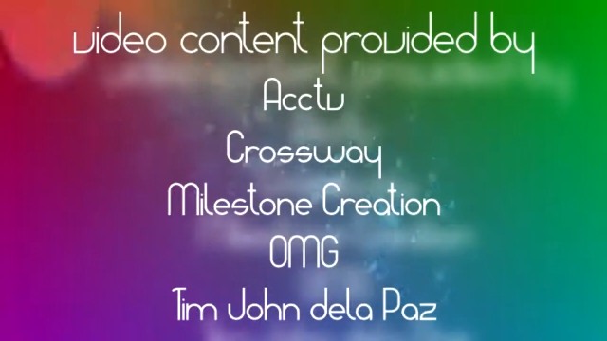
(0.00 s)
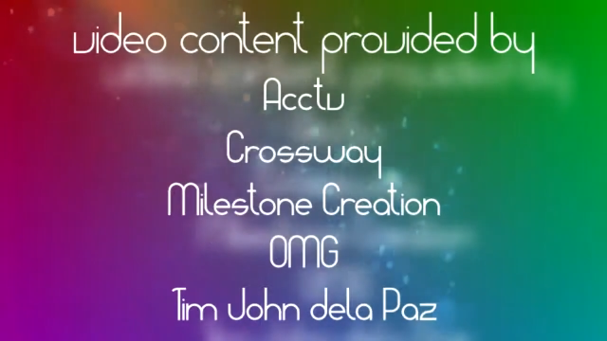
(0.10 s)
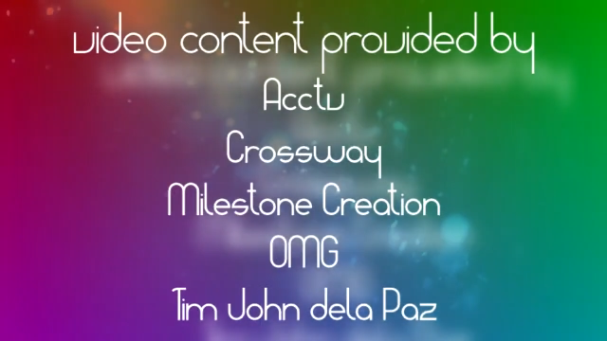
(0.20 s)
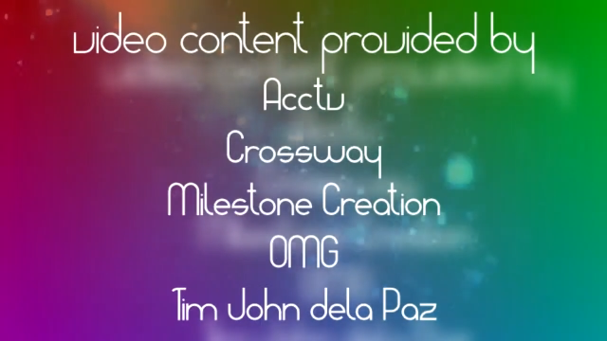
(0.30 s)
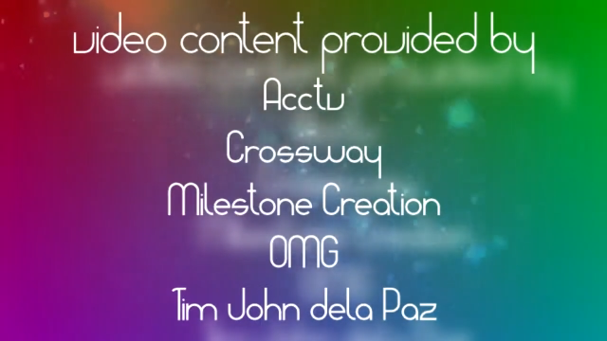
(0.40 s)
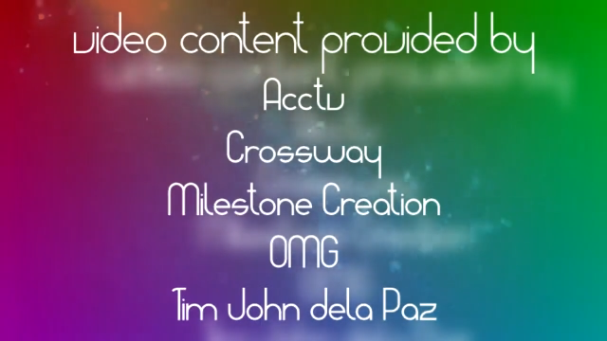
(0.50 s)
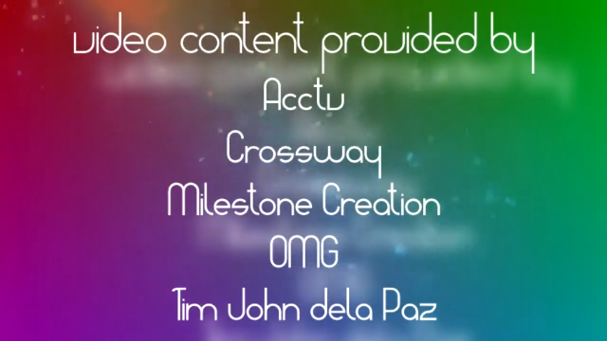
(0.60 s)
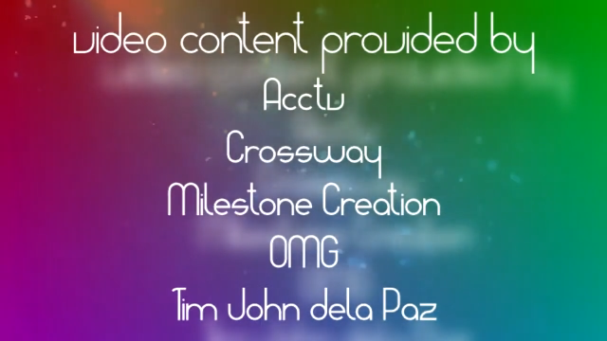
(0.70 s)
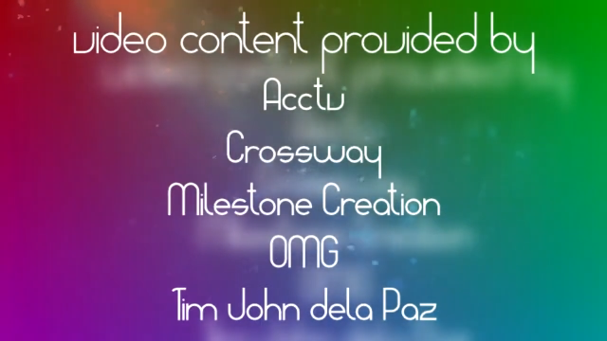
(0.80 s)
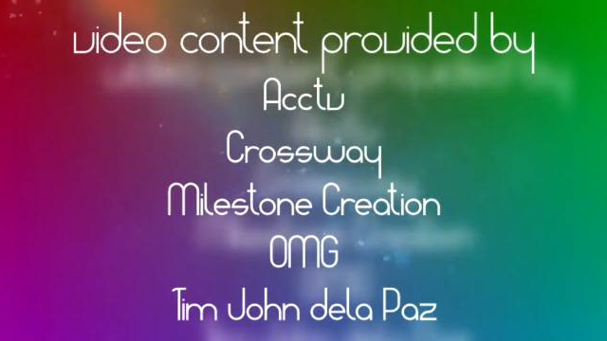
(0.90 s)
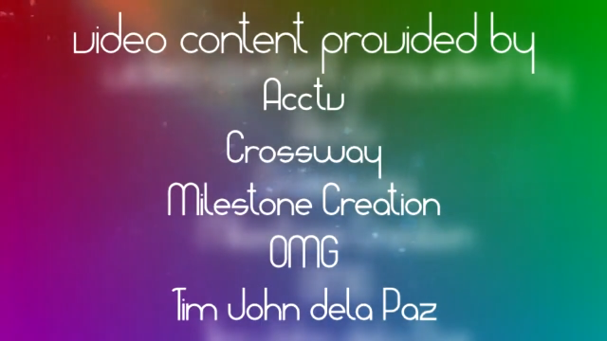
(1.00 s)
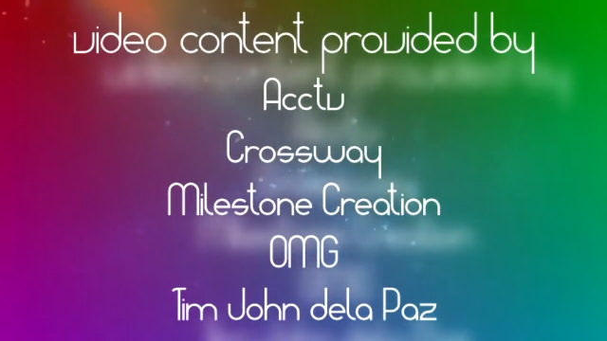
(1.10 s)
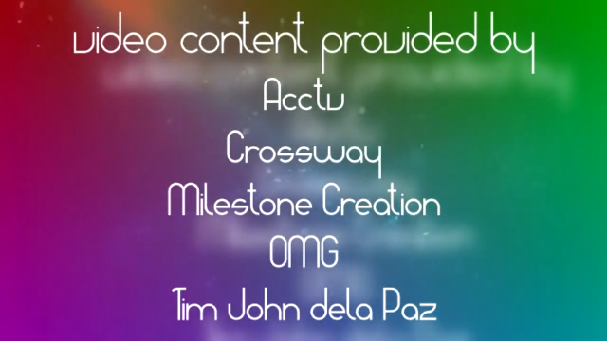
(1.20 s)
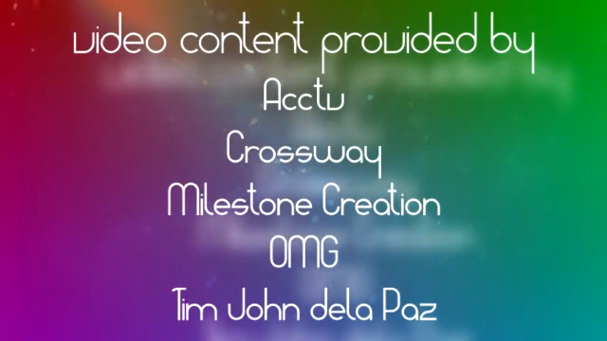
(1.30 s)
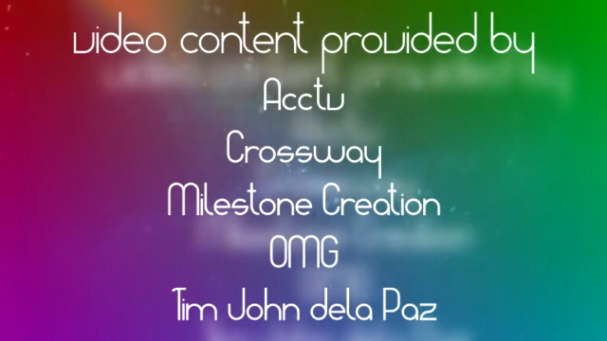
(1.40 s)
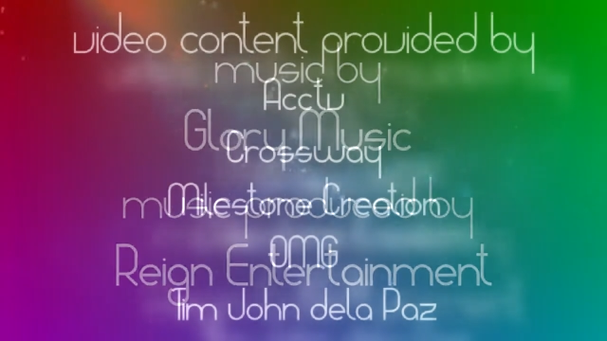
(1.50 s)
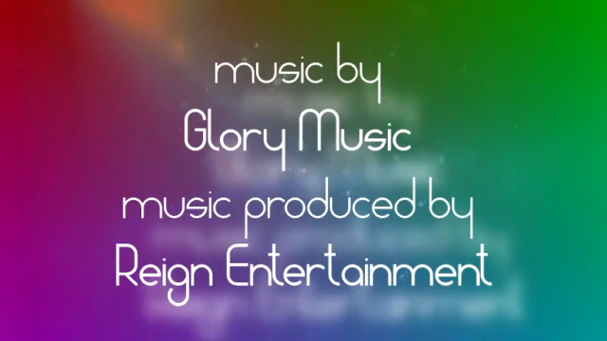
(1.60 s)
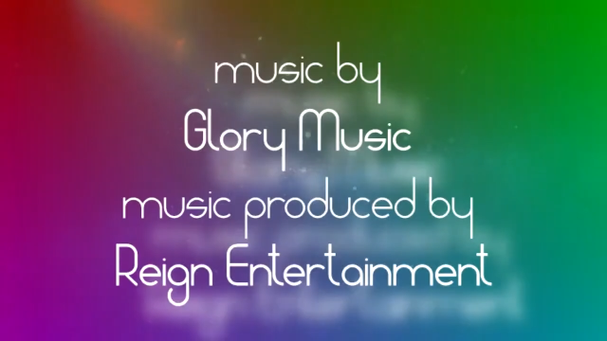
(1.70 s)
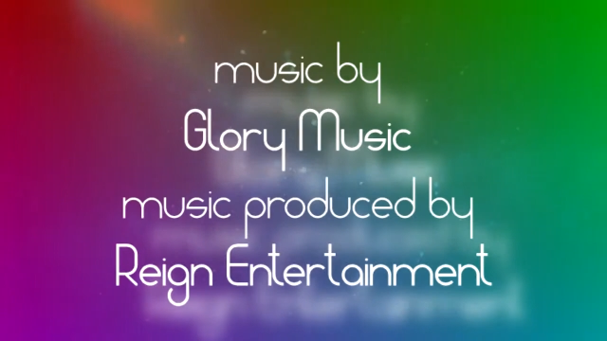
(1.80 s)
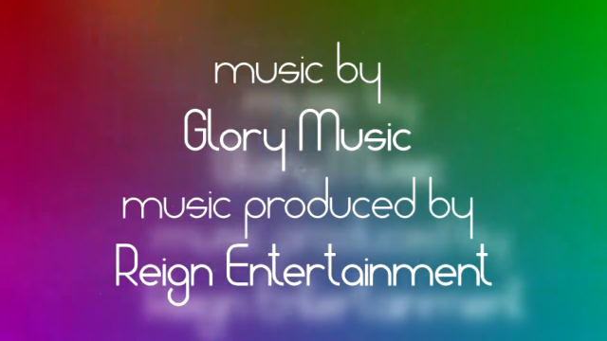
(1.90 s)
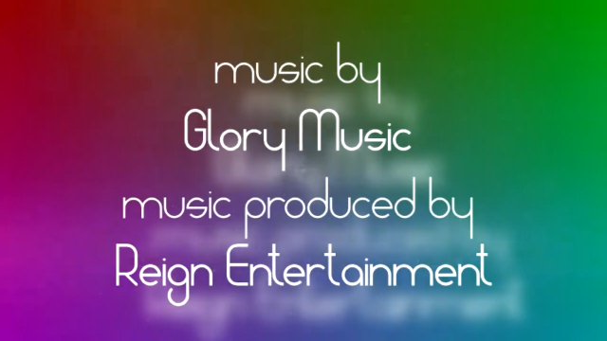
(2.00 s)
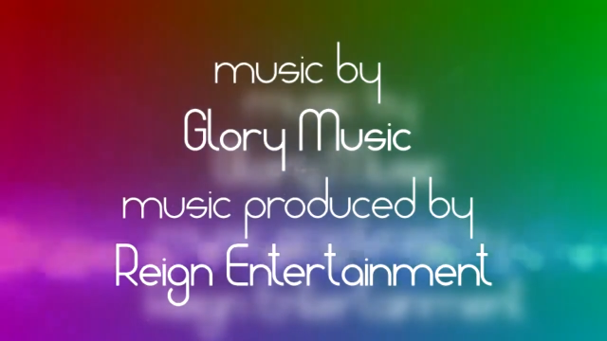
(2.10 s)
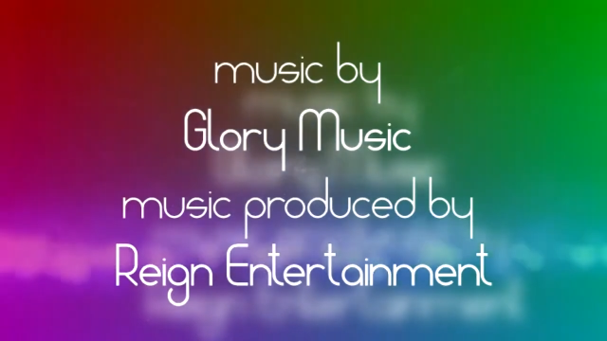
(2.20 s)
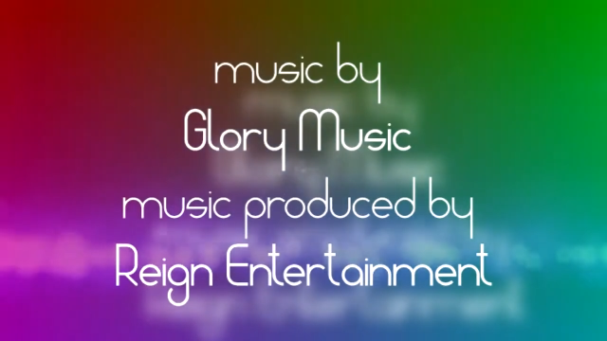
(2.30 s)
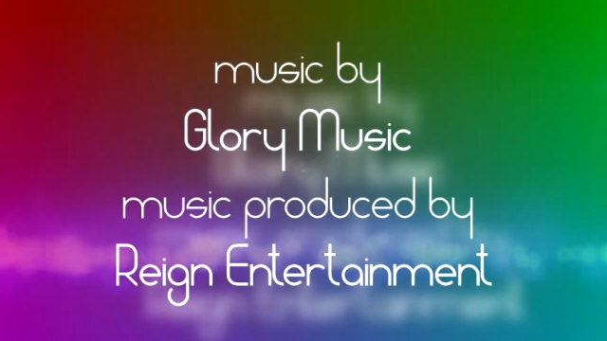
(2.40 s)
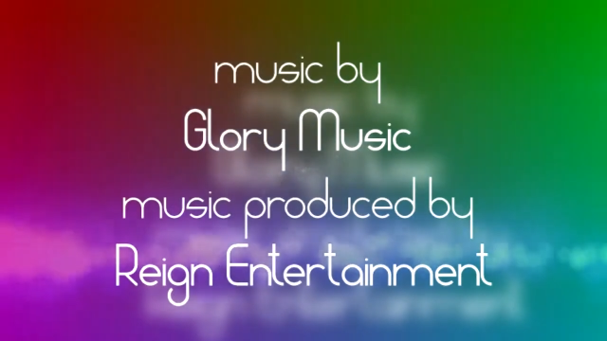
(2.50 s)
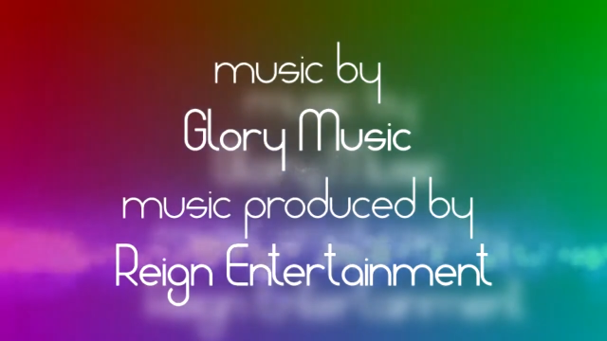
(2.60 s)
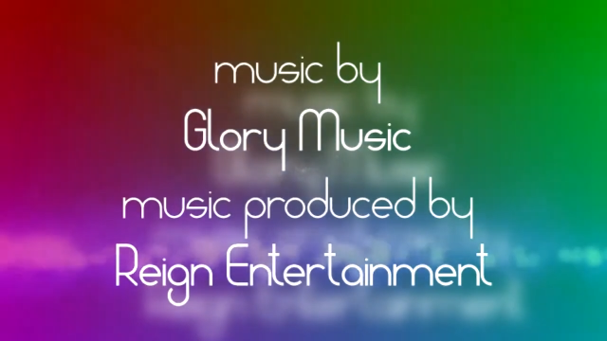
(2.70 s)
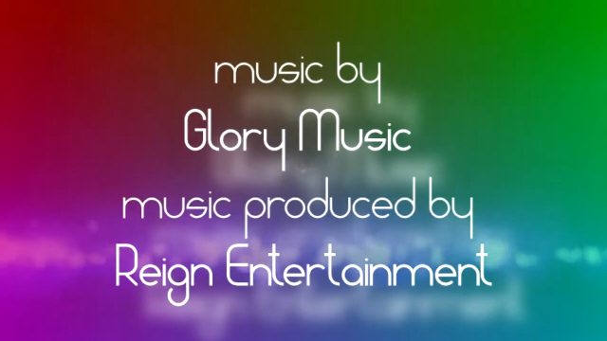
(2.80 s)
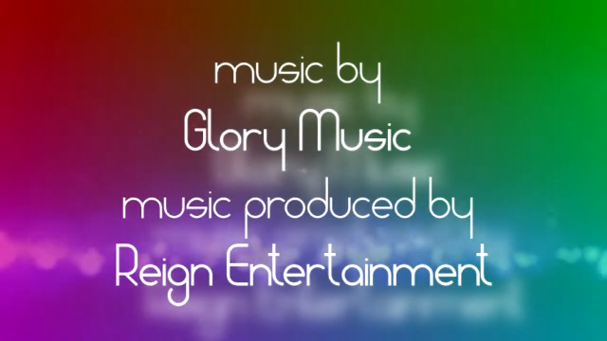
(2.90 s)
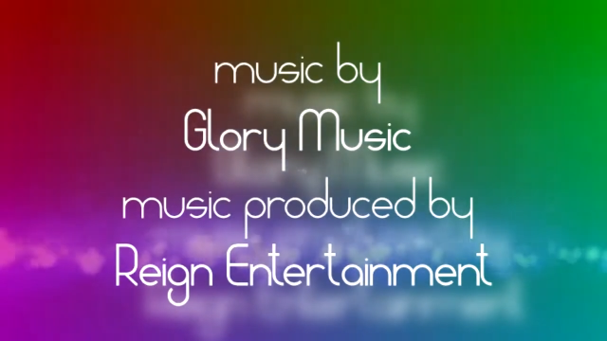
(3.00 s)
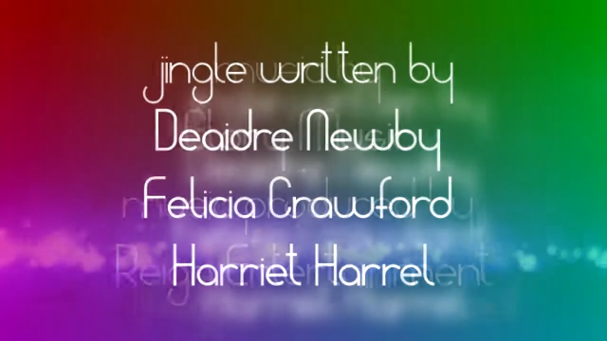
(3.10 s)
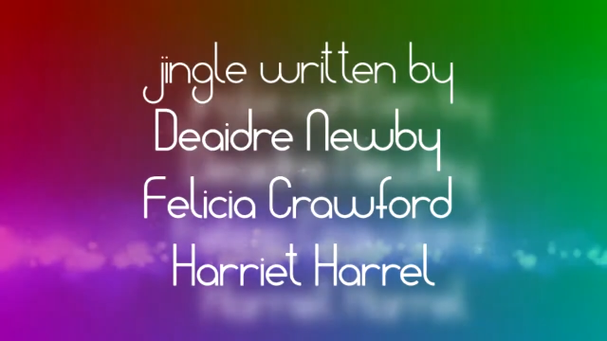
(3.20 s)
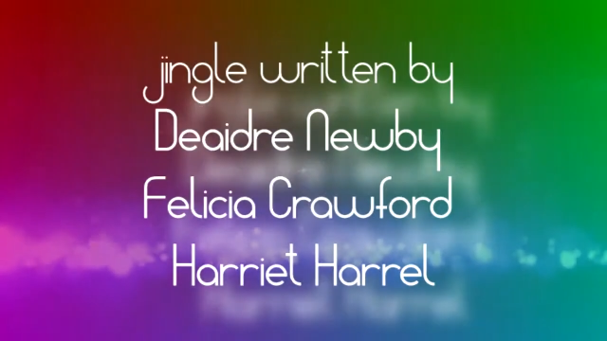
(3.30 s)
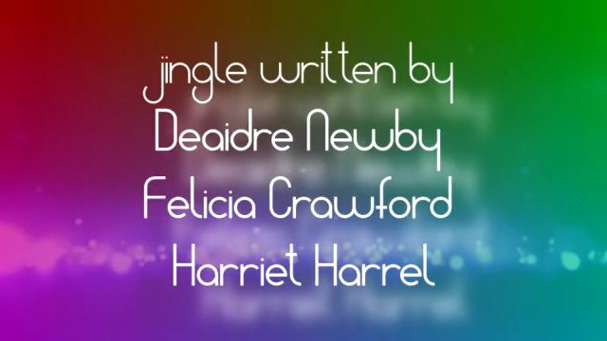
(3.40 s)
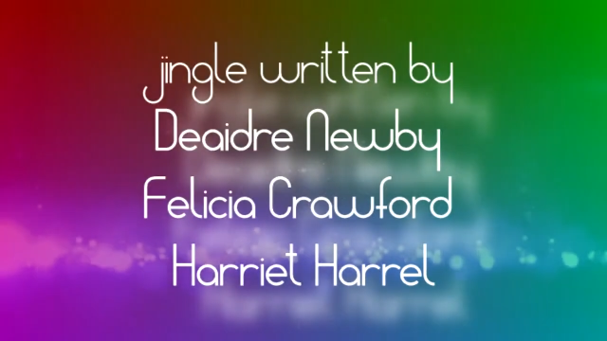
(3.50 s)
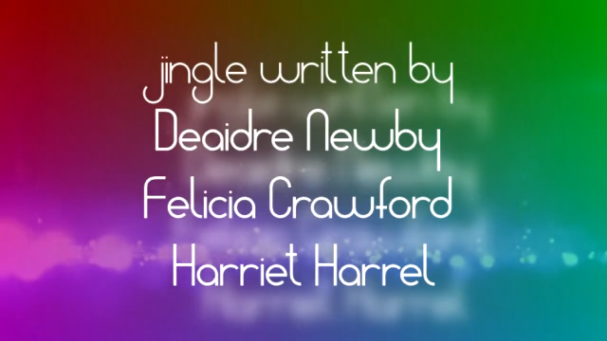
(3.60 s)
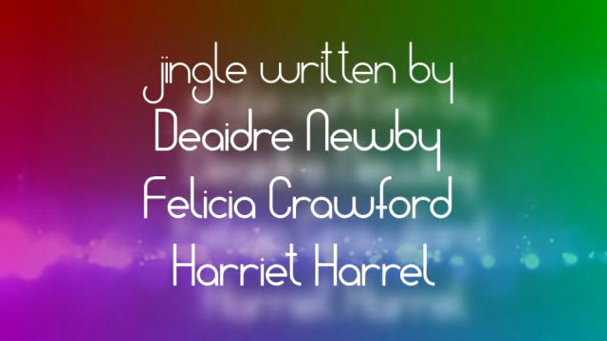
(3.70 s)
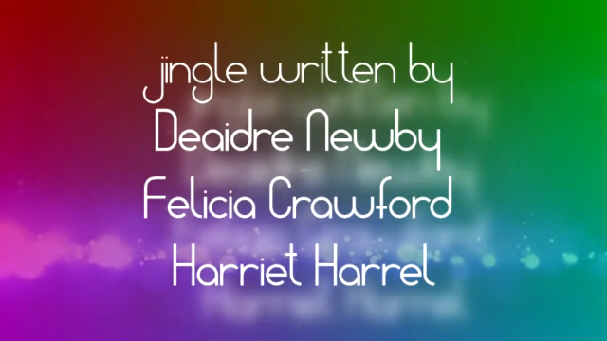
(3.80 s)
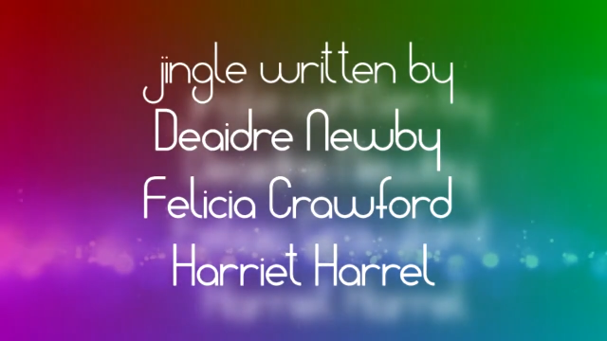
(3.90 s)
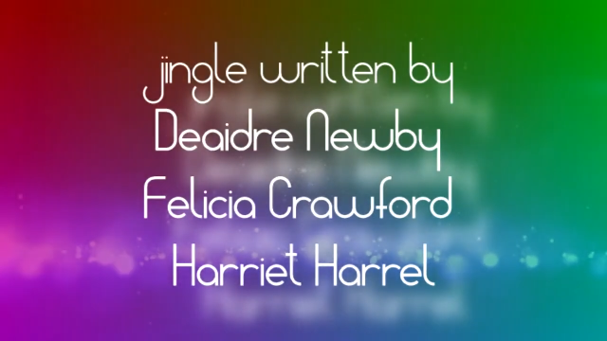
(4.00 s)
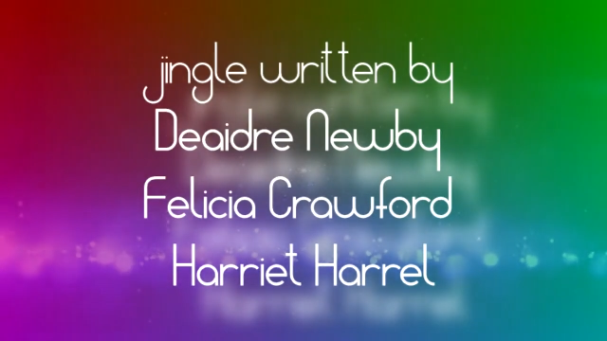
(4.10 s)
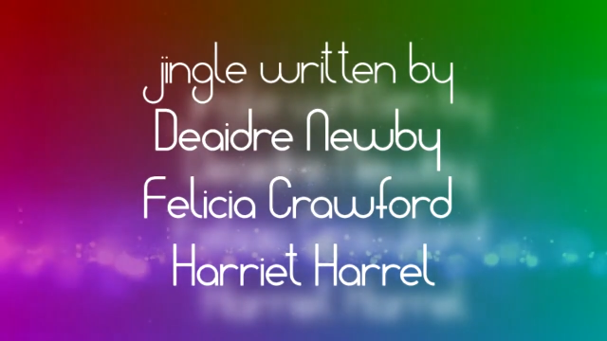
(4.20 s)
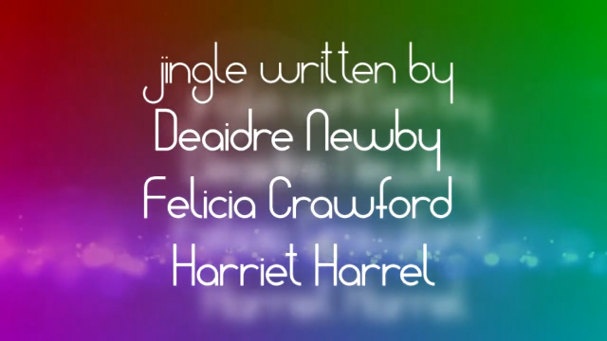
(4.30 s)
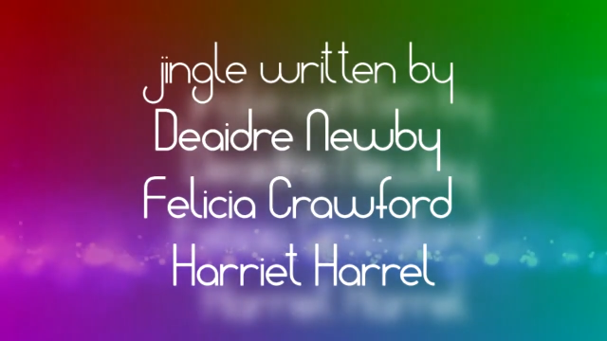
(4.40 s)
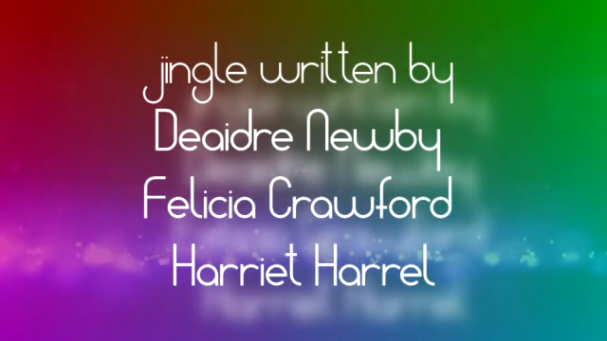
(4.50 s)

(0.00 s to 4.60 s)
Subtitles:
(no speaker visible)